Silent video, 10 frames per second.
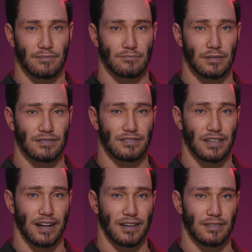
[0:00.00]
But
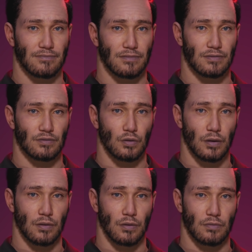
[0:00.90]
today, it's
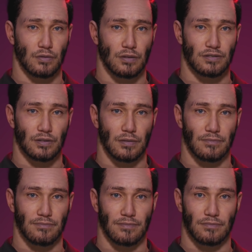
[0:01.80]
far more personal.
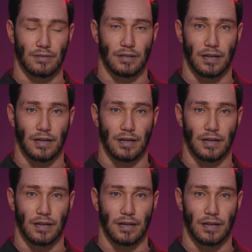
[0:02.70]
In a